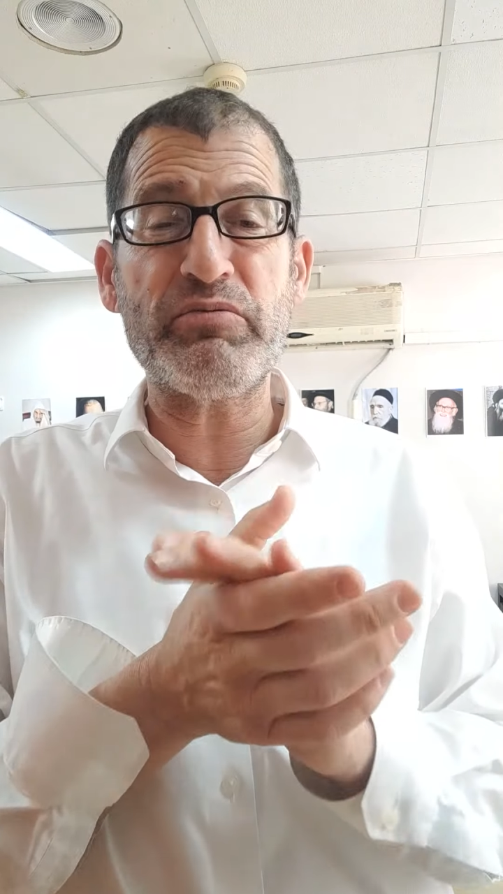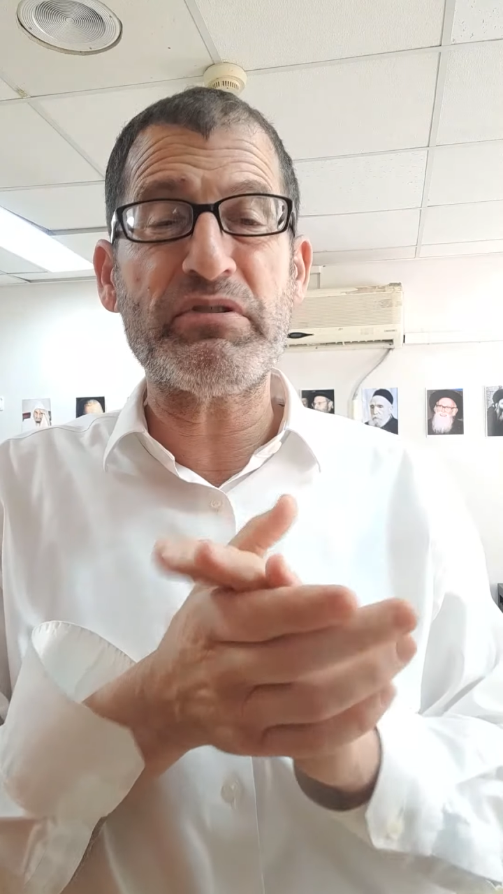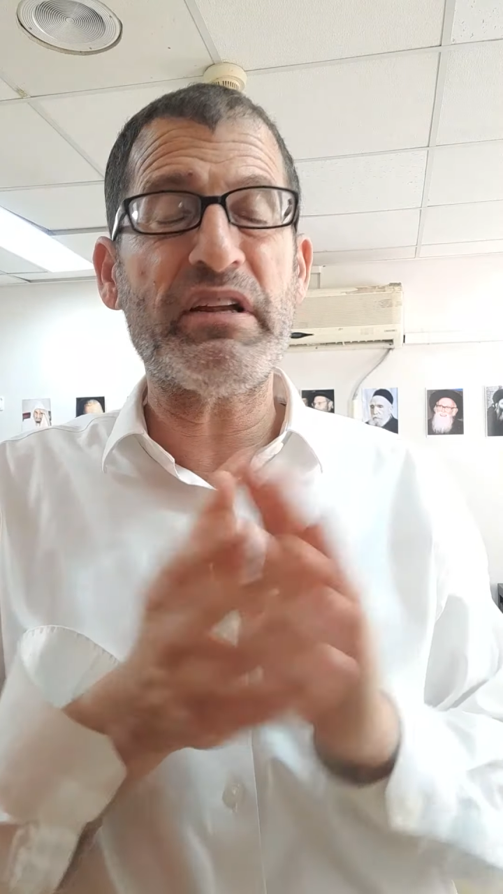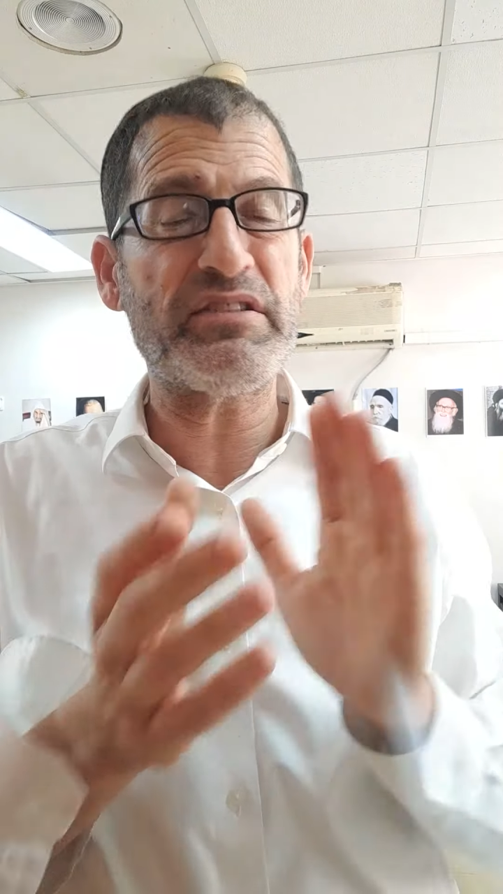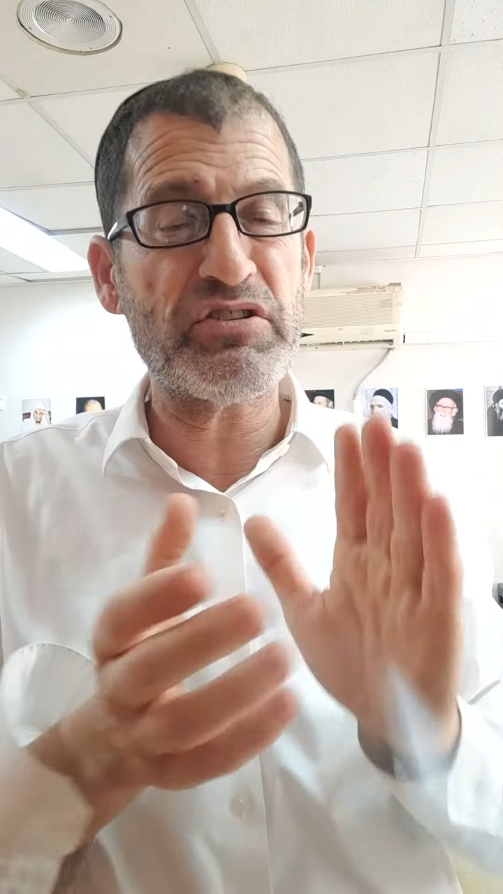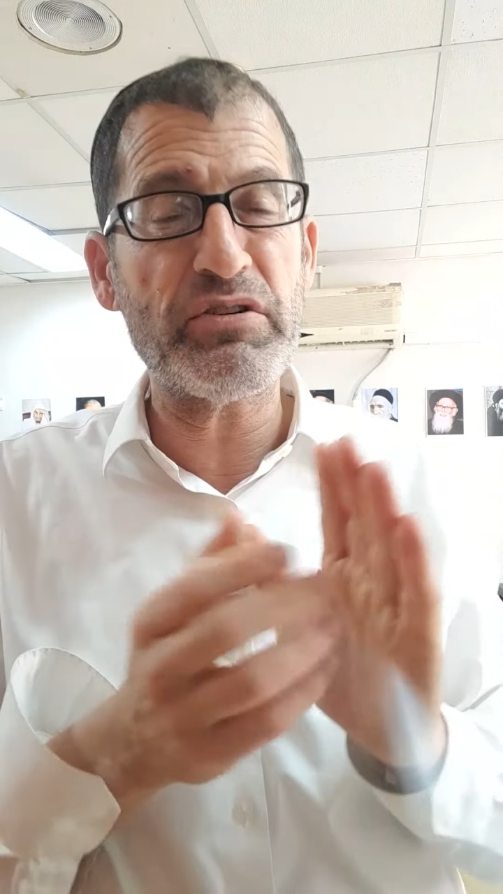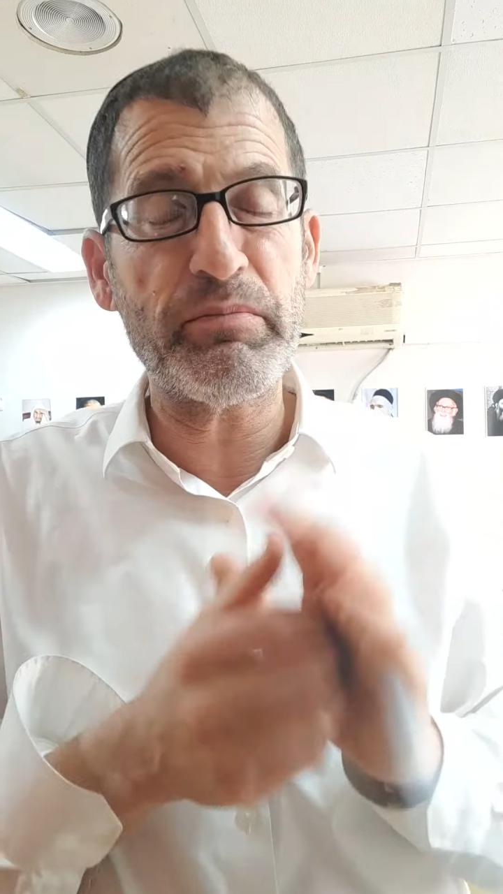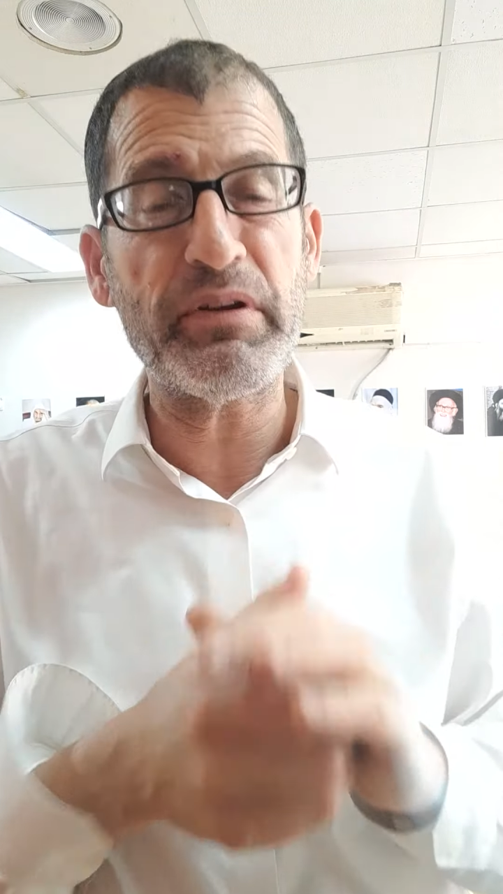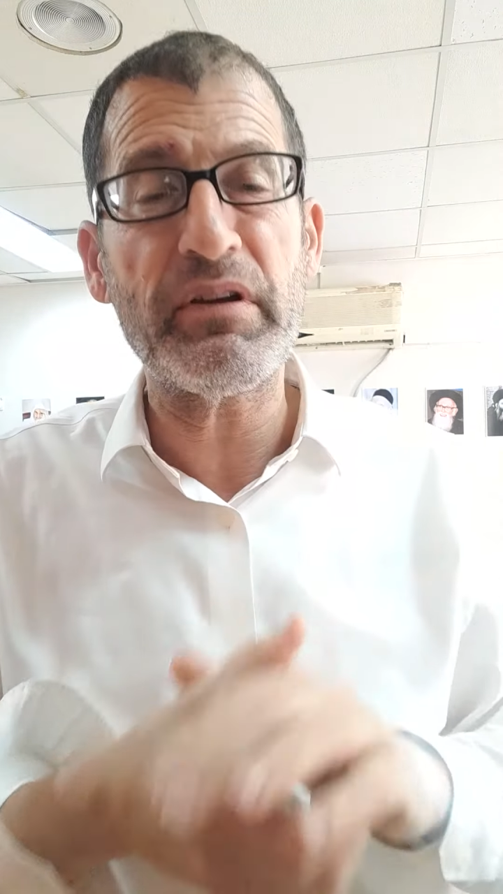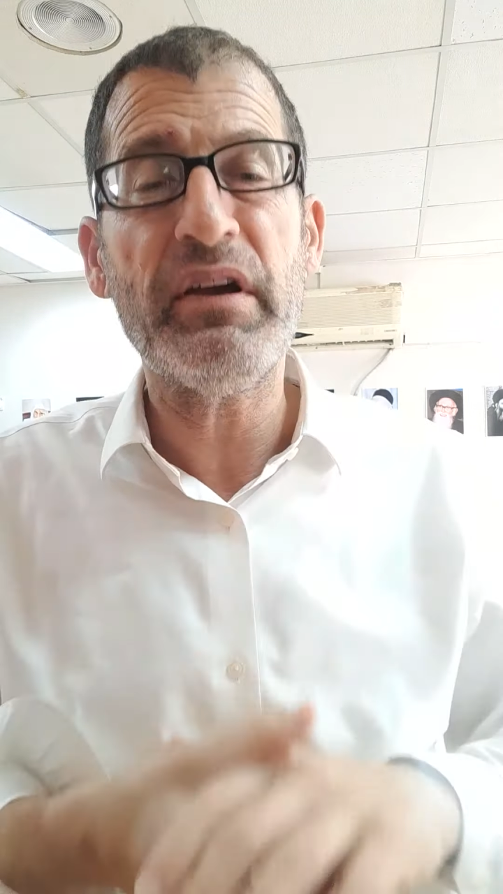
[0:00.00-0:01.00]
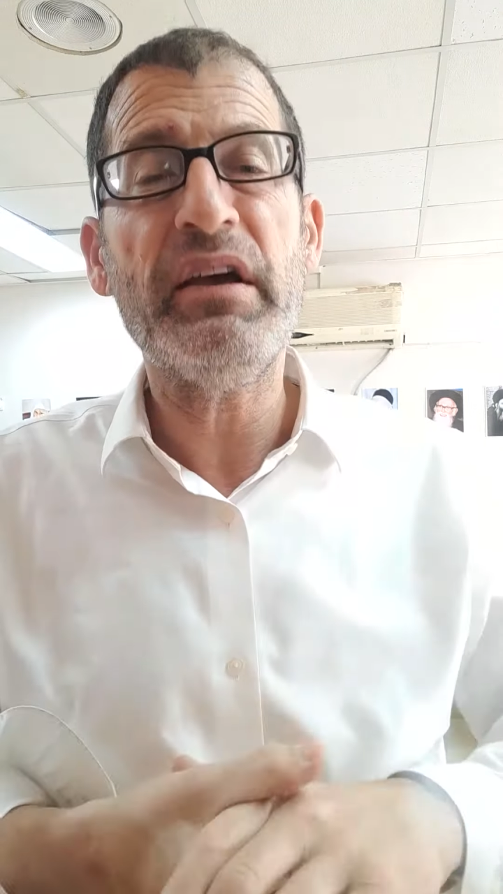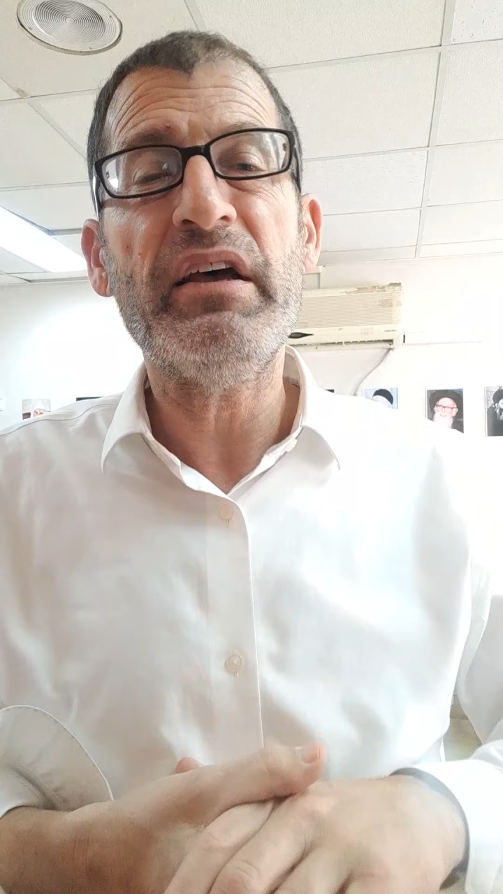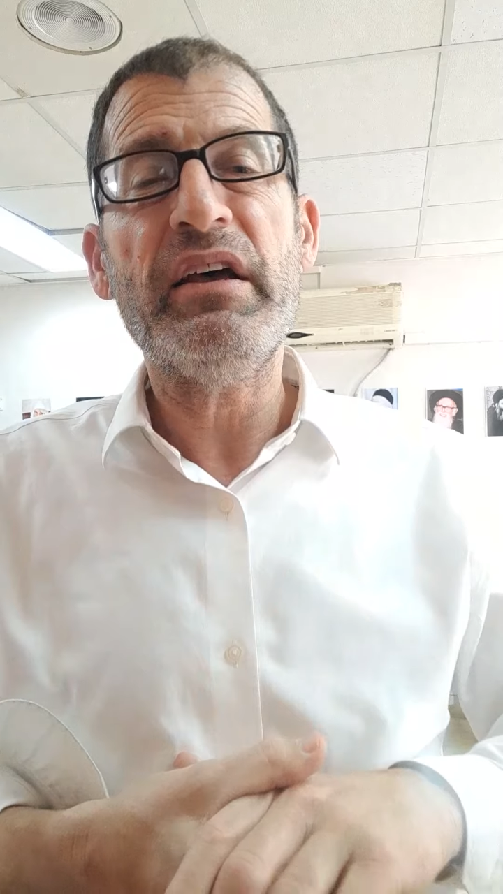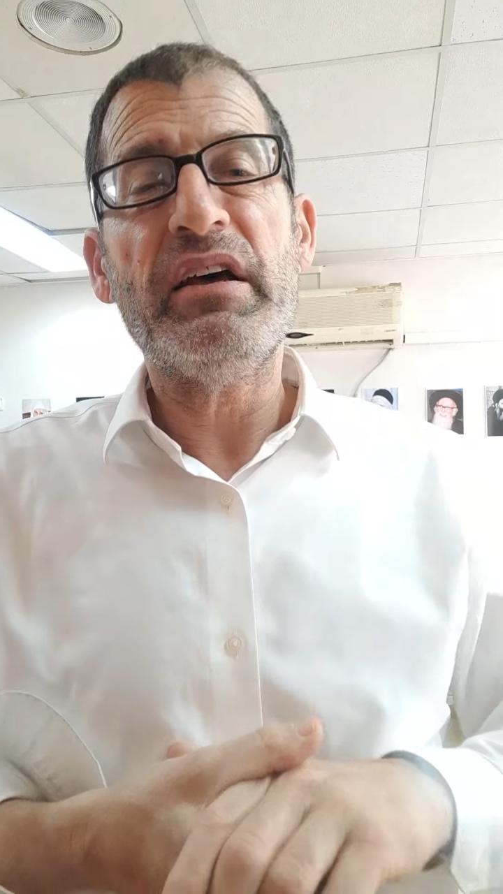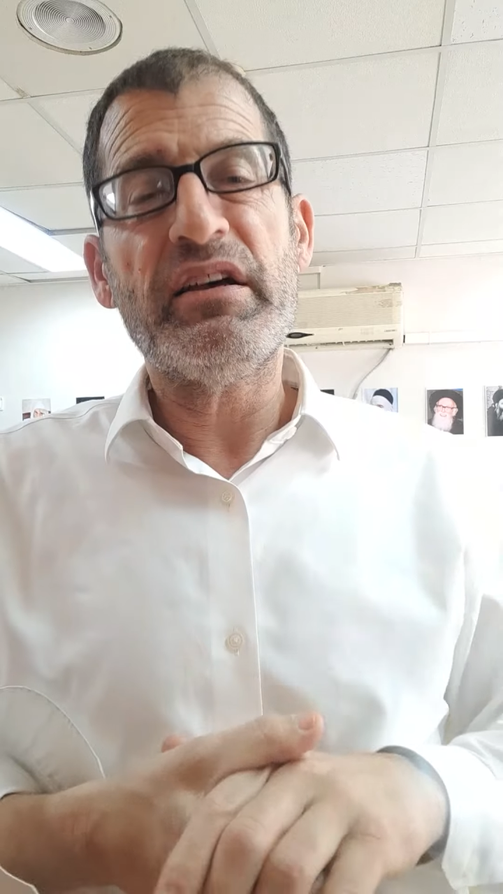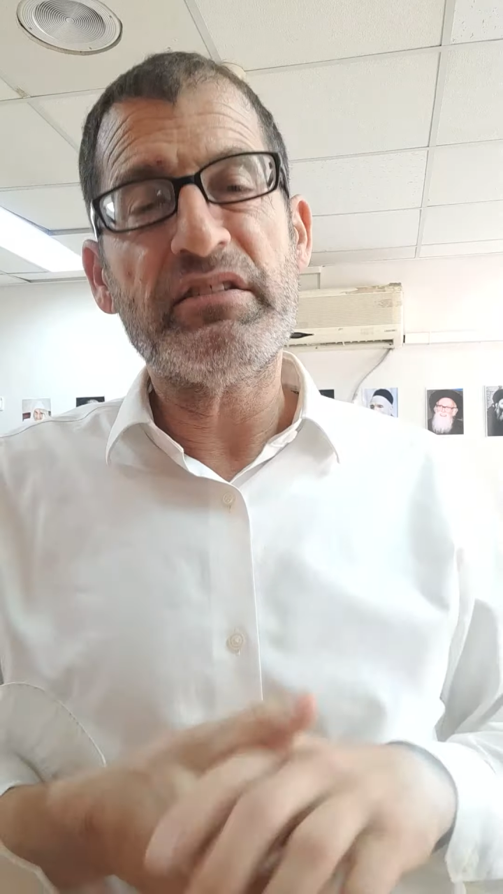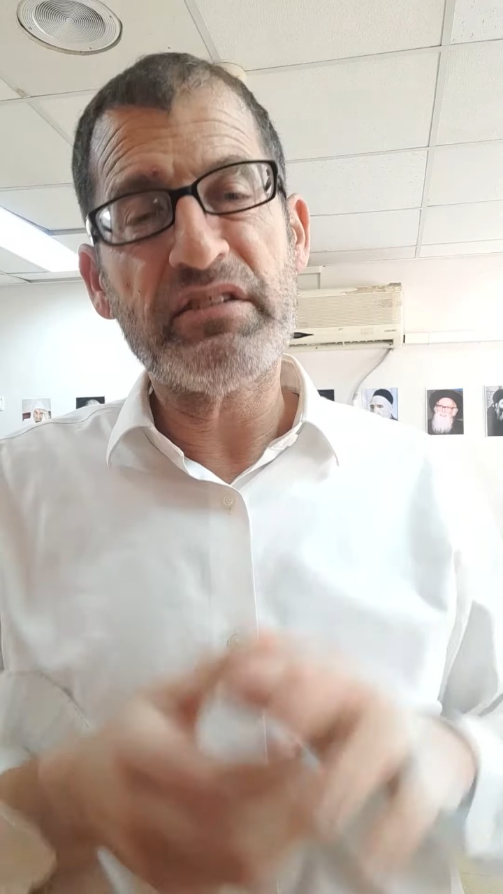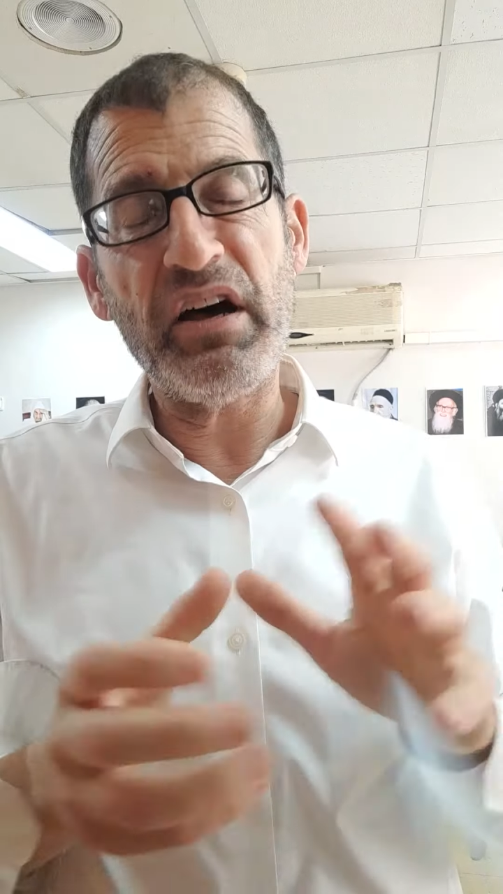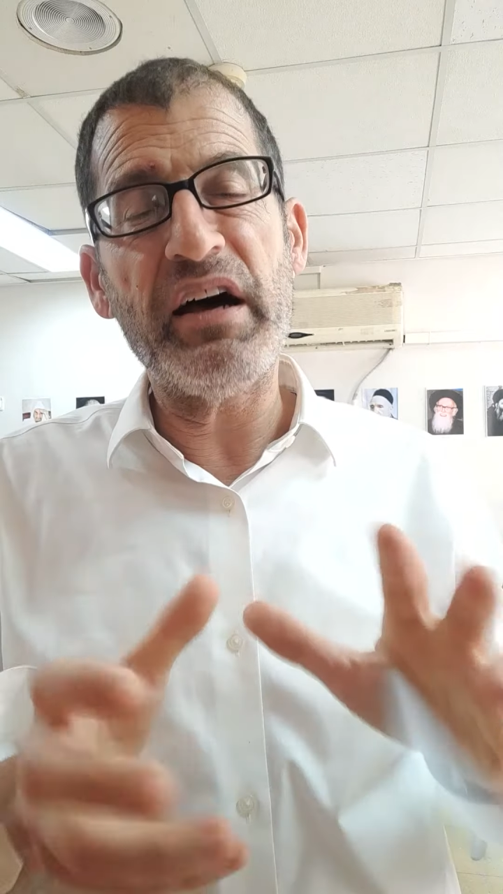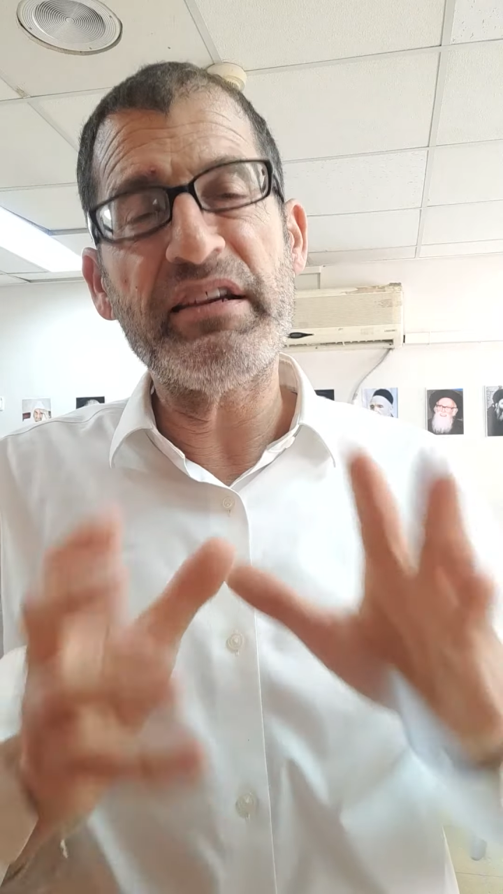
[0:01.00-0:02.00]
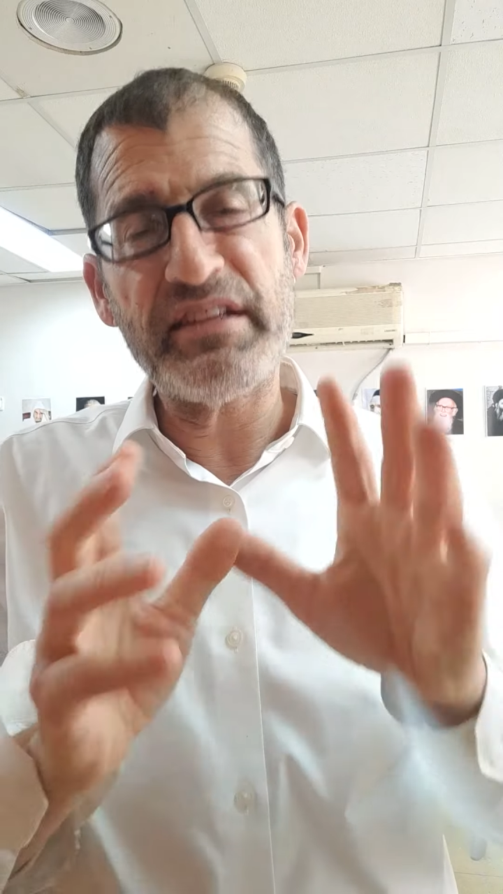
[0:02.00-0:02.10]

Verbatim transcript: which is not such a big size.